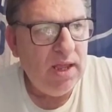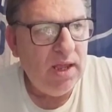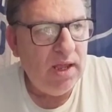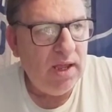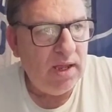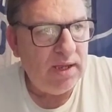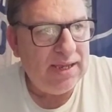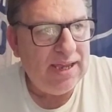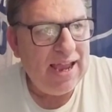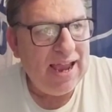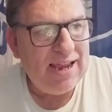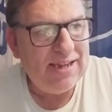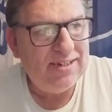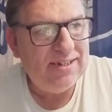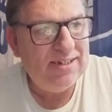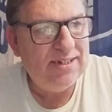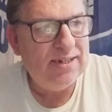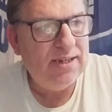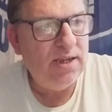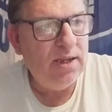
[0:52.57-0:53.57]
Uh,
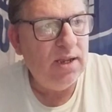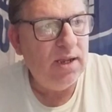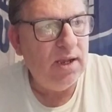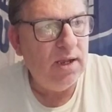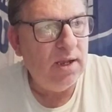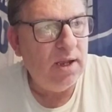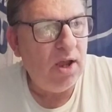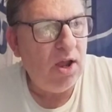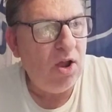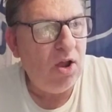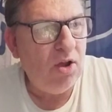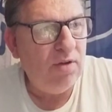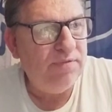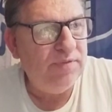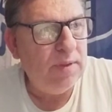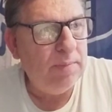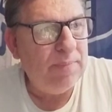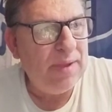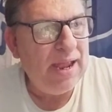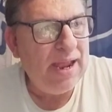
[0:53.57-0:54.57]
CAS uh, half
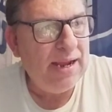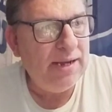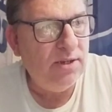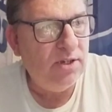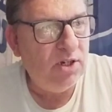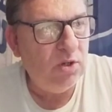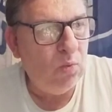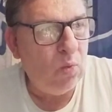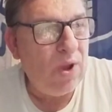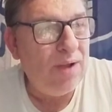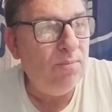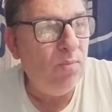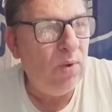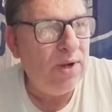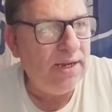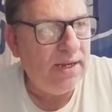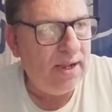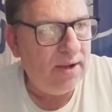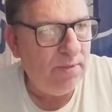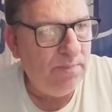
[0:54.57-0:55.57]
the ban to one
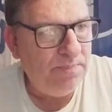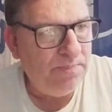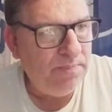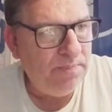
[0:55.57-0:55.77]
window,